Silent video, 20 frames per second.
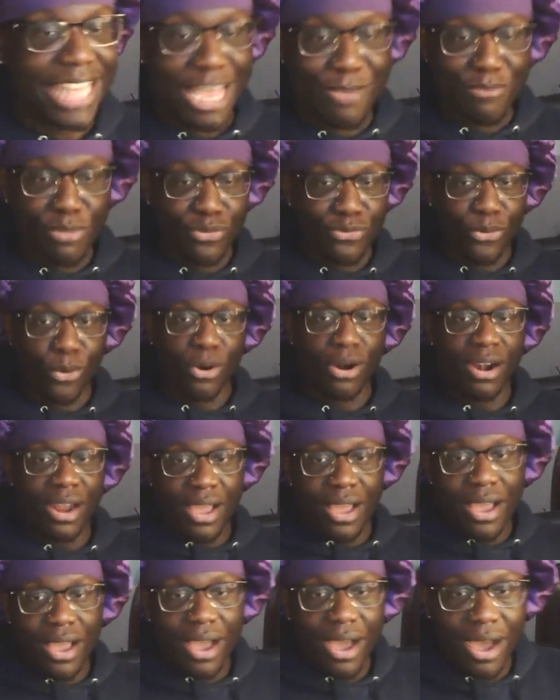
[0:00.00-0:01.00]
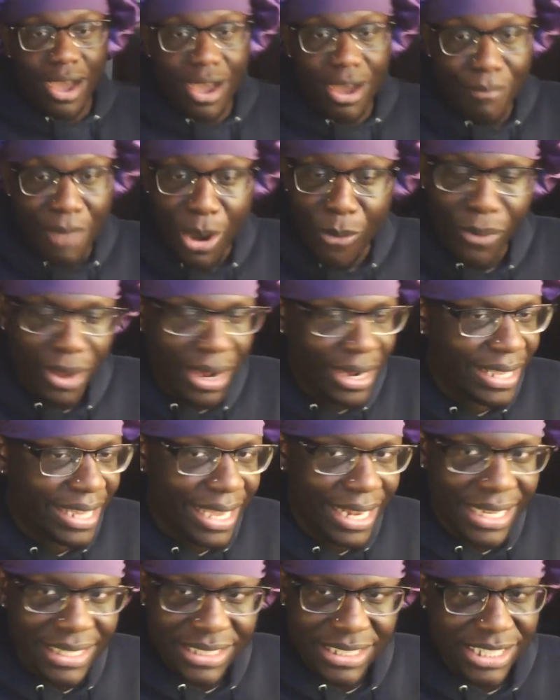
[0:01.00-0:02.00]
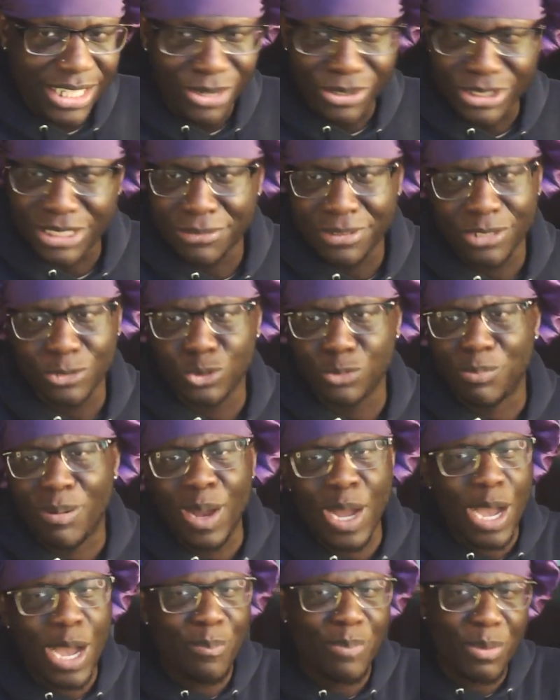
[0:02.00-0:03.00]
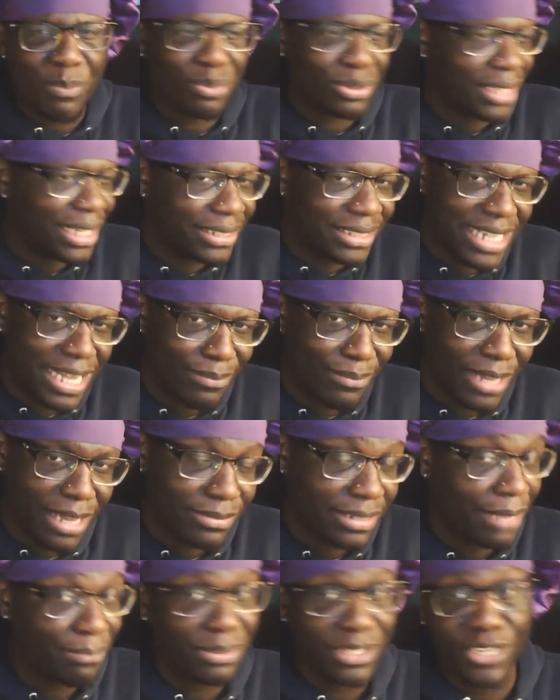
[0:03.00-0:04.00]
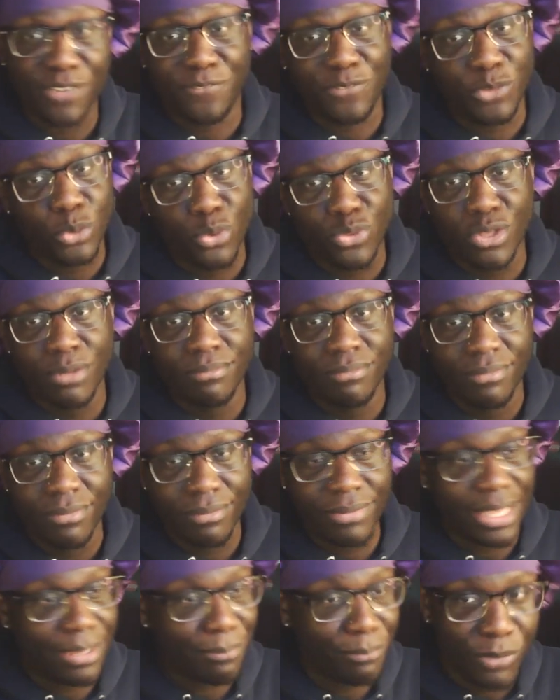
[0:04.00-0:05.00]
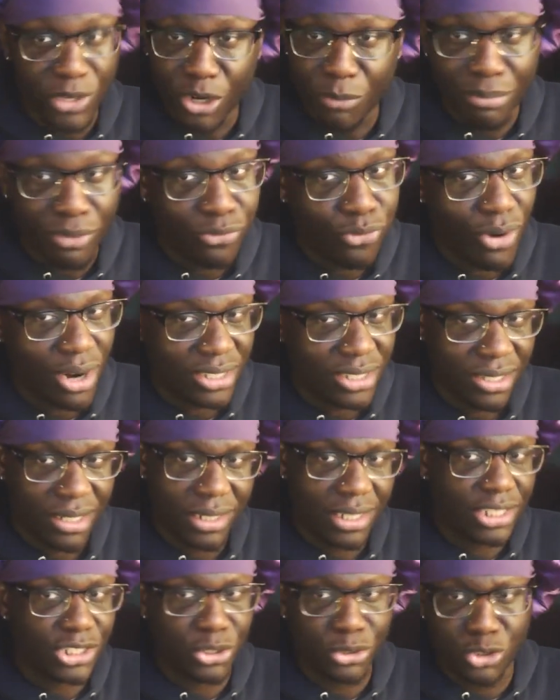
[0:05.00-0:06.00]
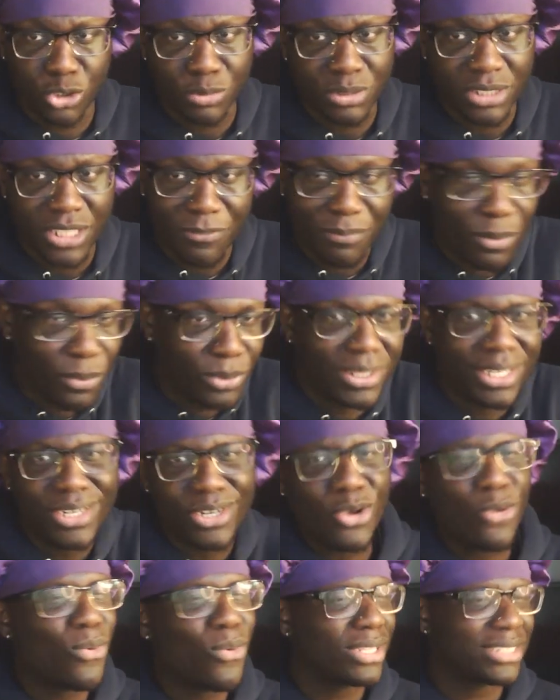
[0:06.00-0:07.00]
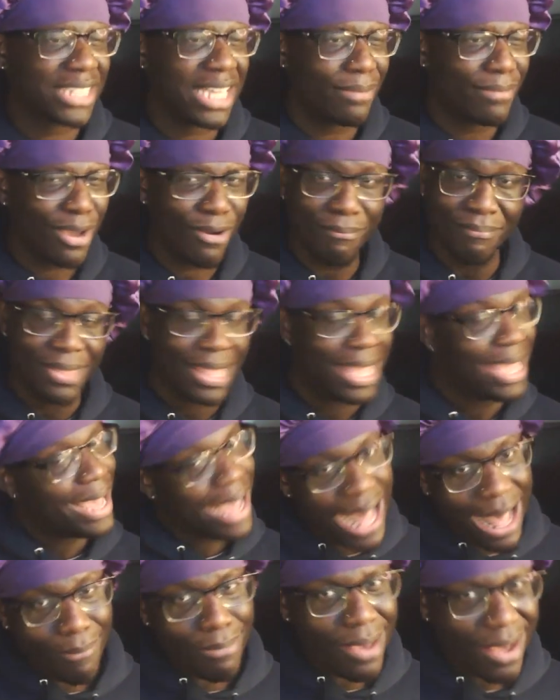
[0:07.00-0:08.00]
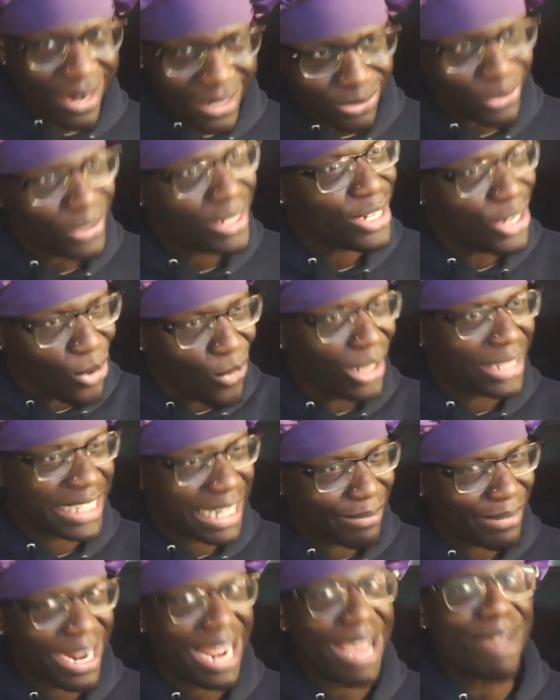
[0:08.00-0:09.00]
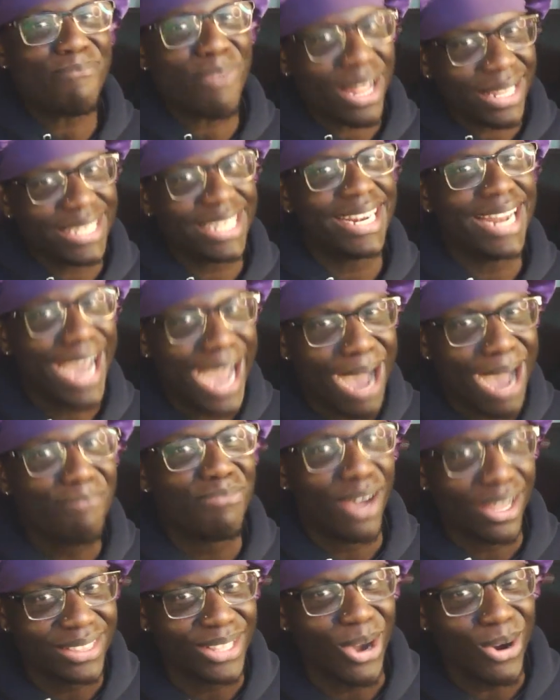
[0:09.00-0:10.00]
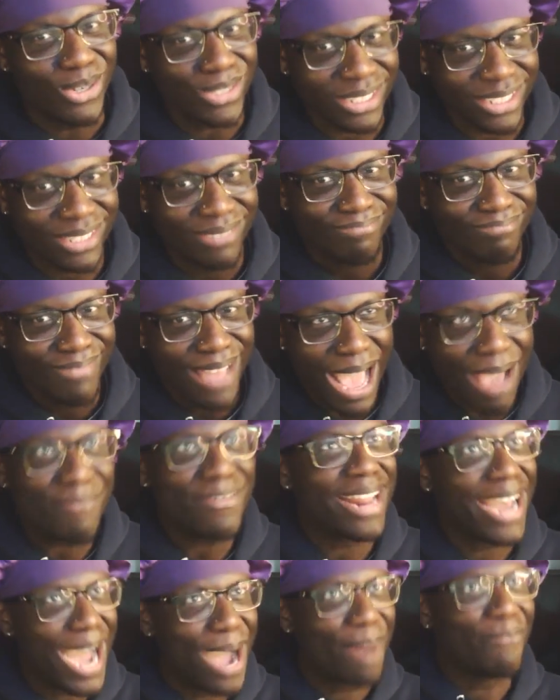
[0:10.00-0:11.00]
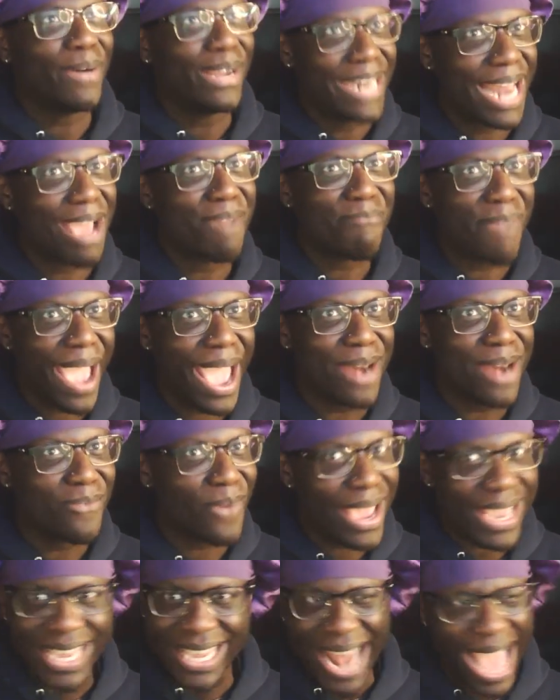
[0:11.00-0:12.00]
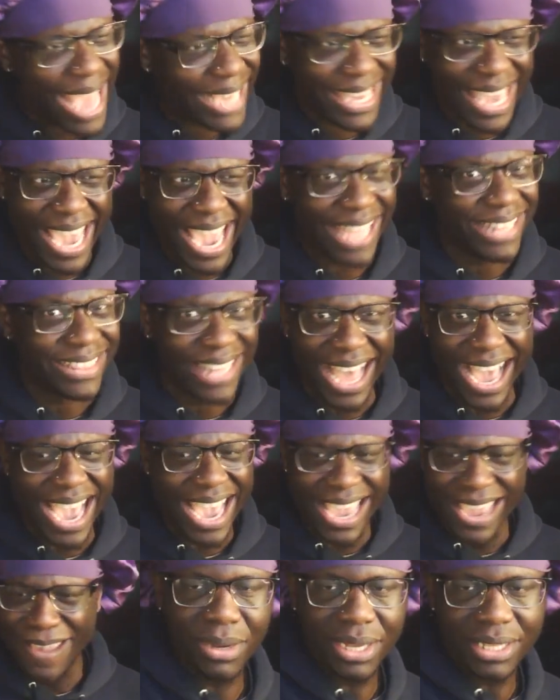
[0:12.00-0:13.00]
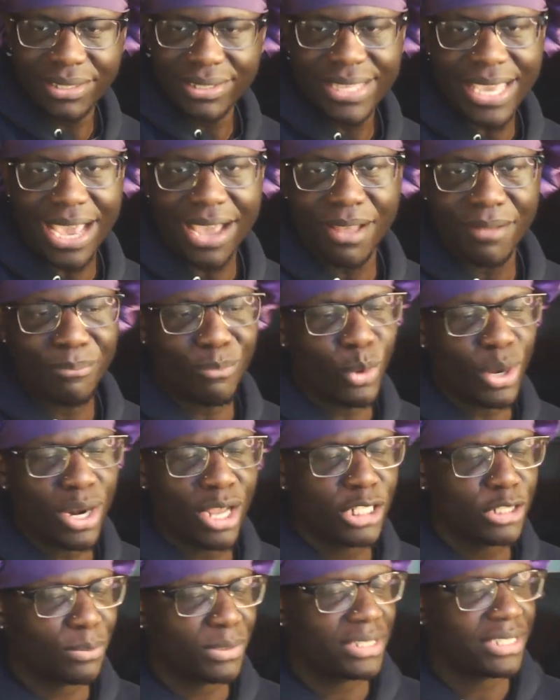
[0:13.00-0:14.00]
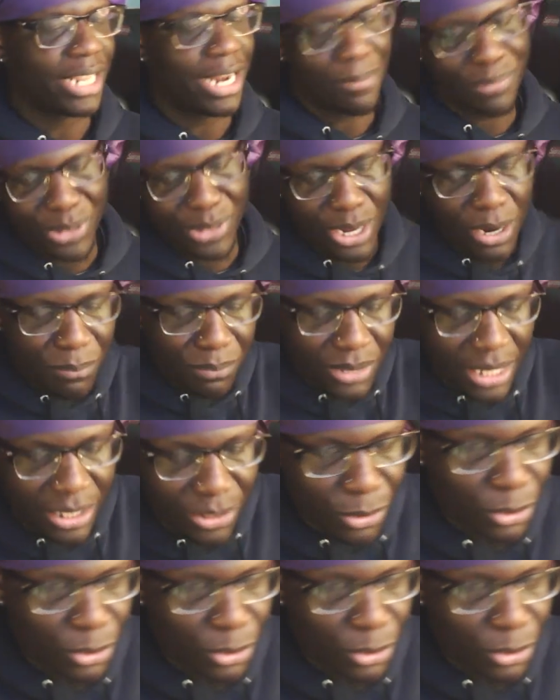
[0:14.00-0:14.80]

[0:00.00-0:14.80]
that before. I want to get into, you know, some of those poppy playtime games. I played a few of them, like, you know, before I started this YouTube stuff. But when the new ones come out, I'll be honest, when the new ones come out, I'm probably gonna hop on those. I'm gonna hop on that bandwagon. I can't lie. But yeah, 100% I plan on playing